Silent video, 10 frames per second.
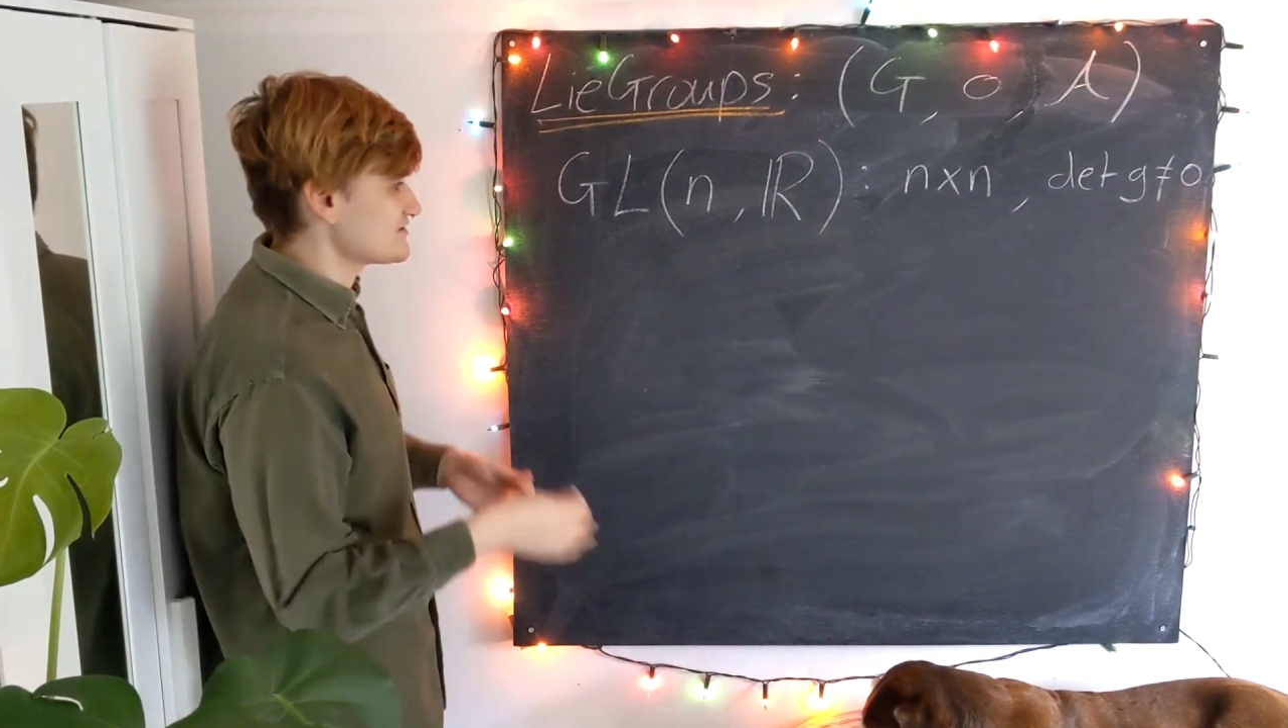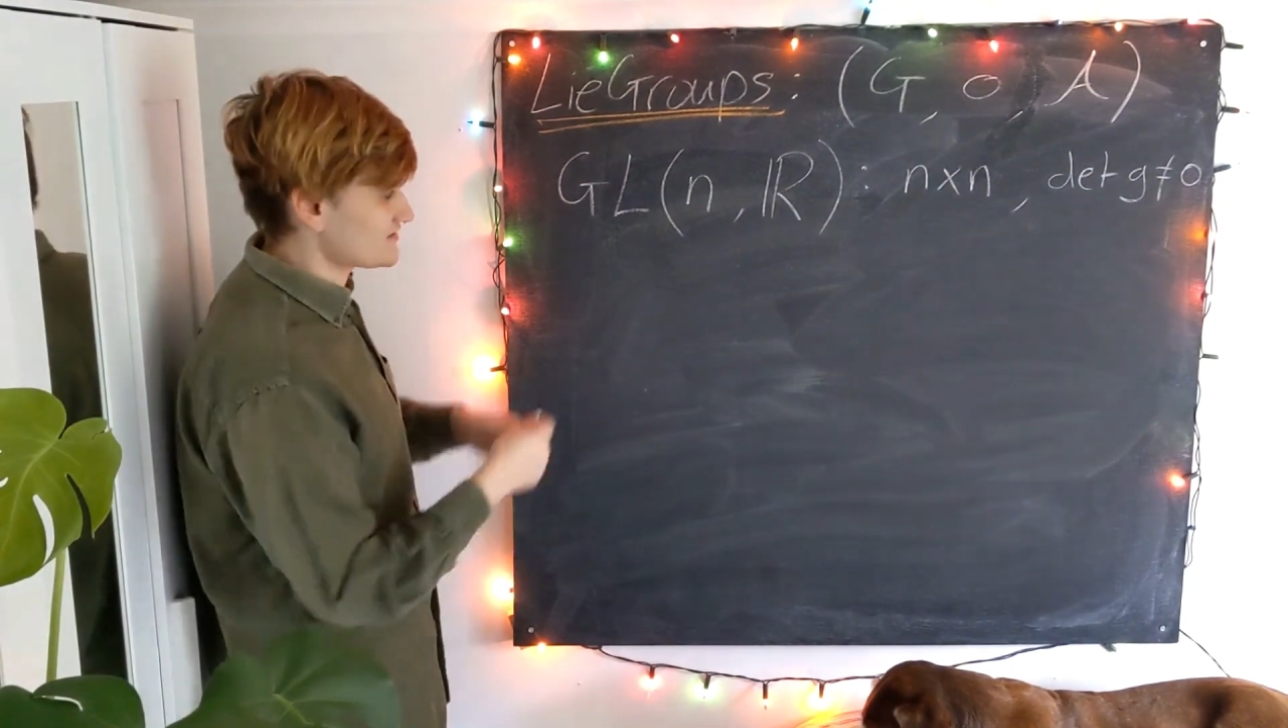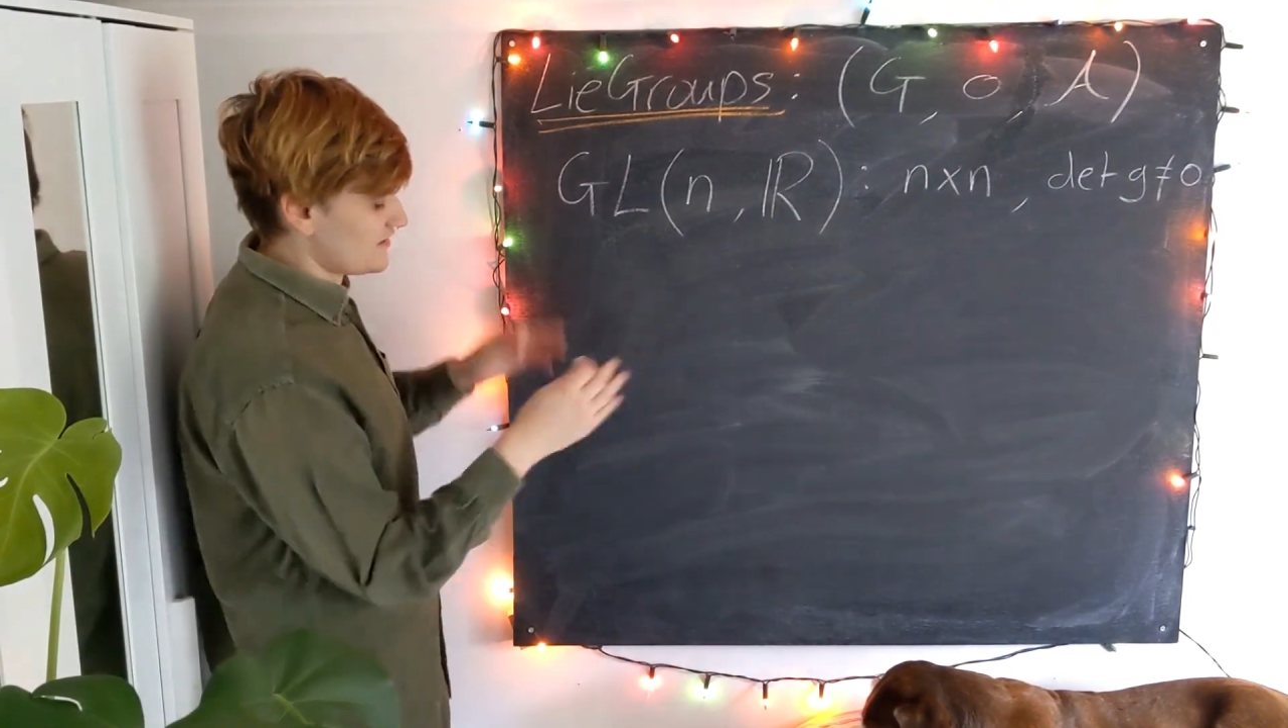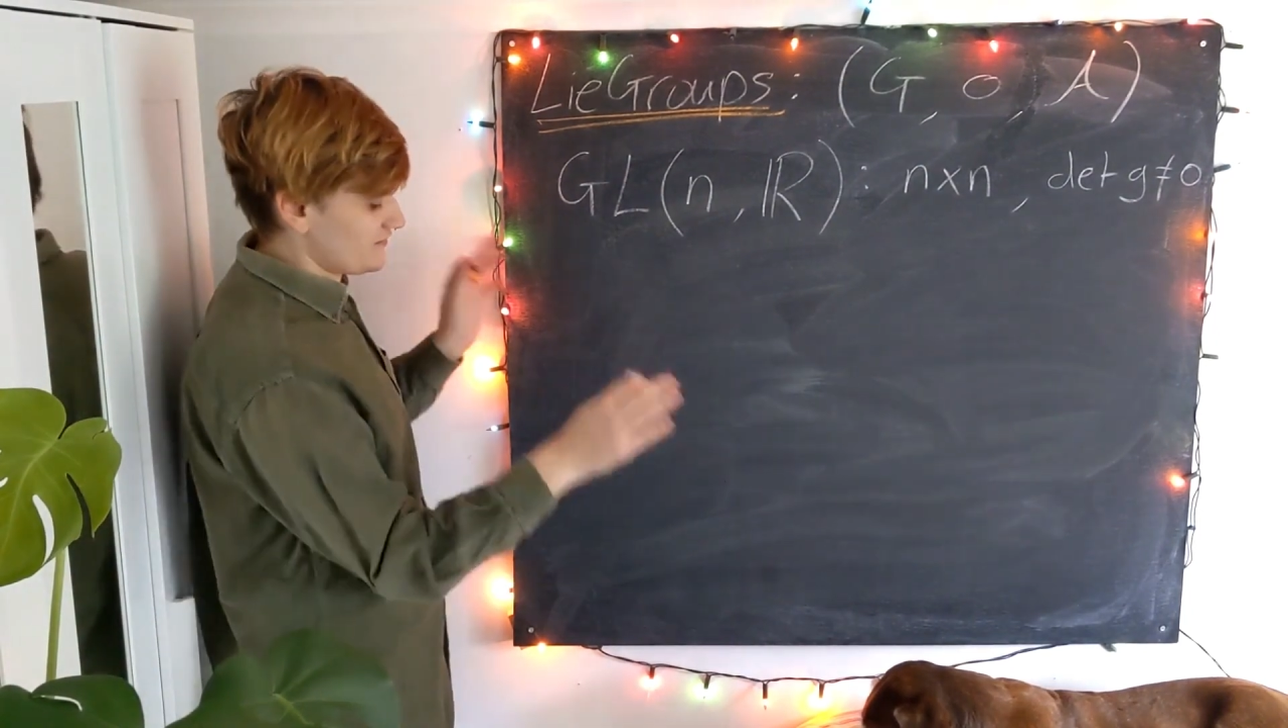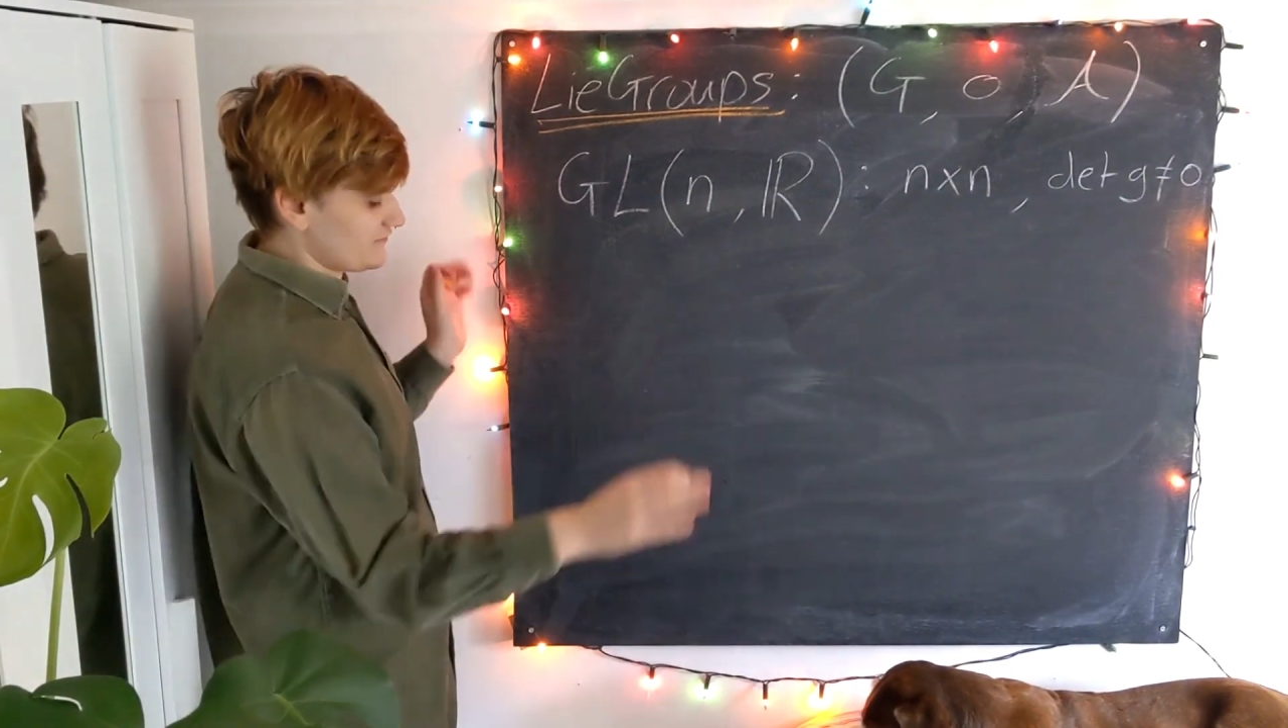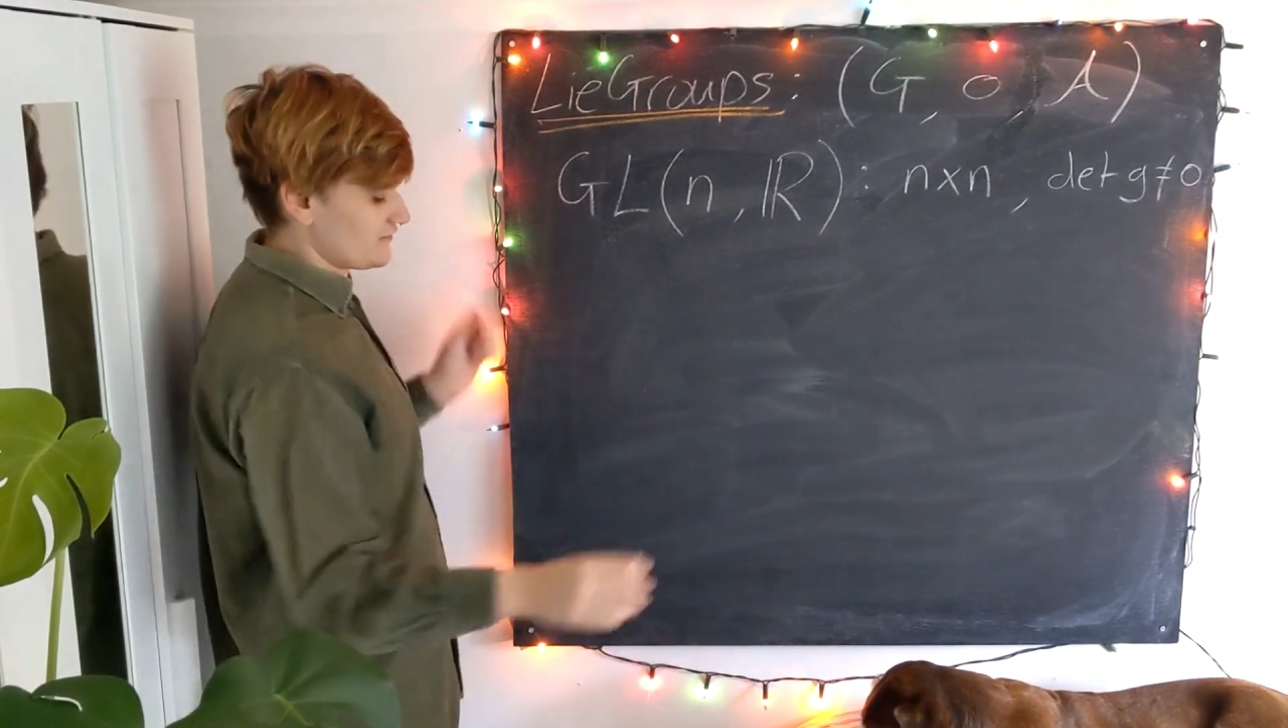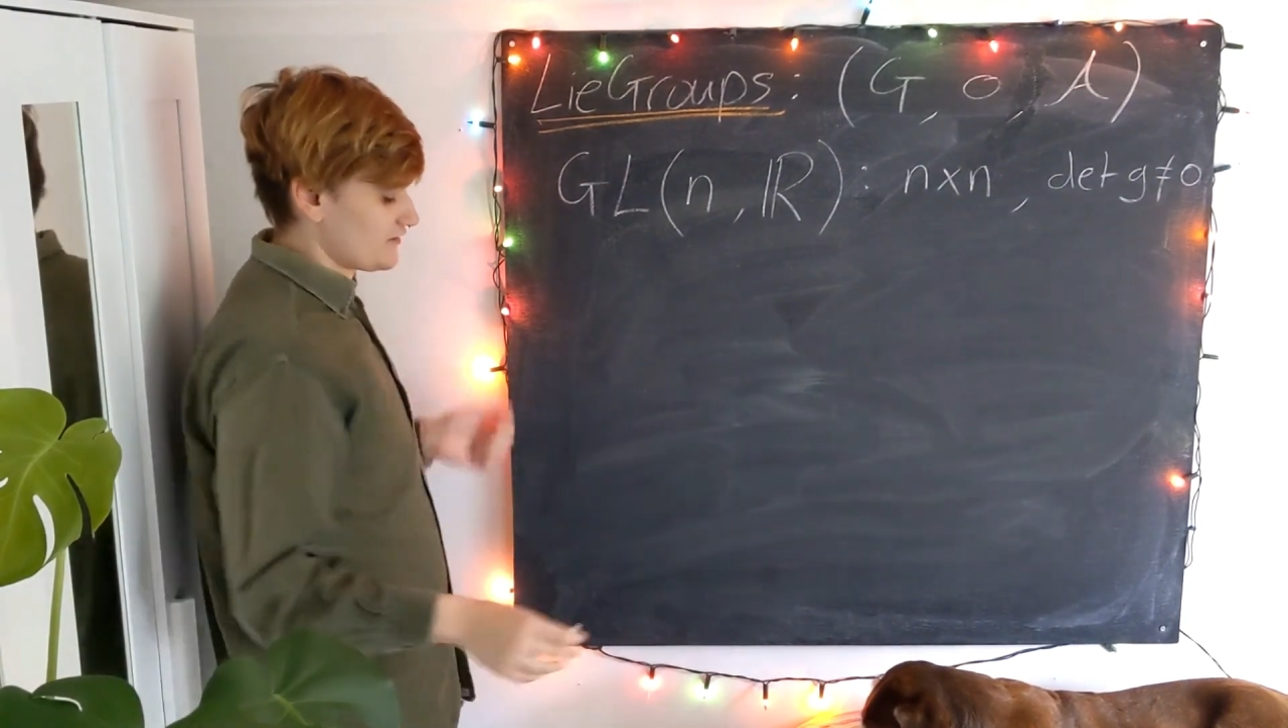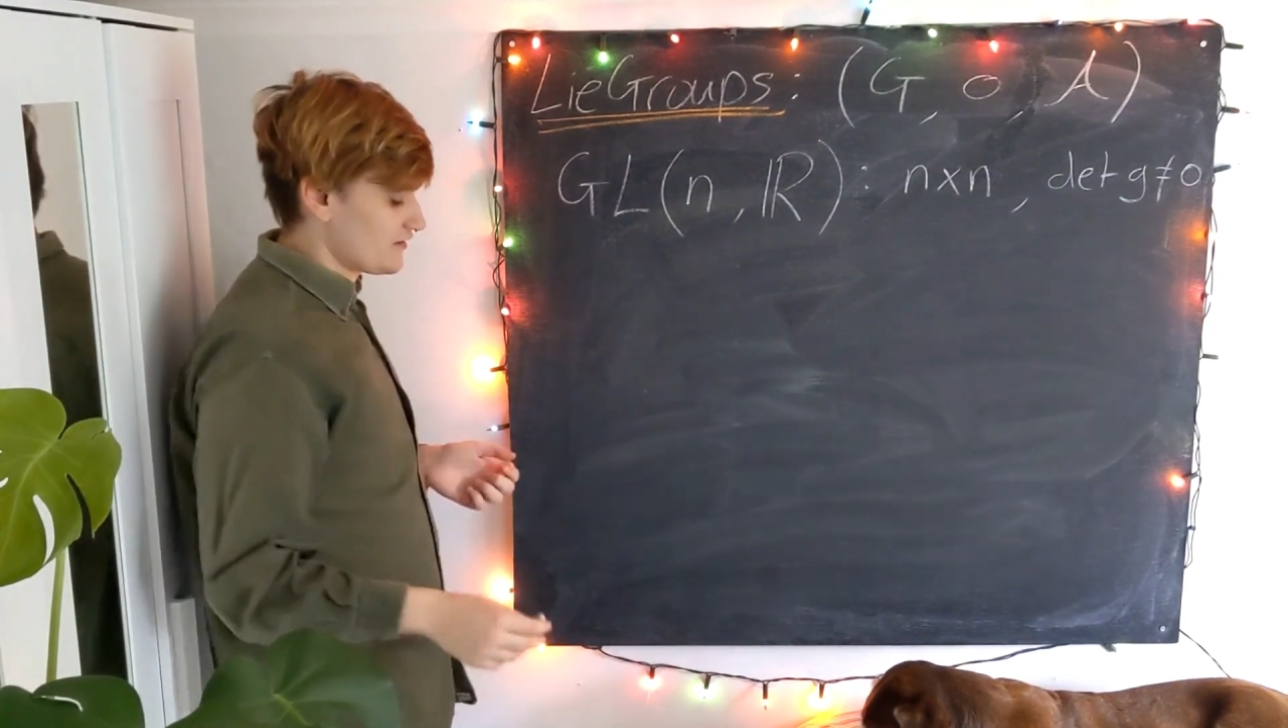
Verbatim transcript: just kind of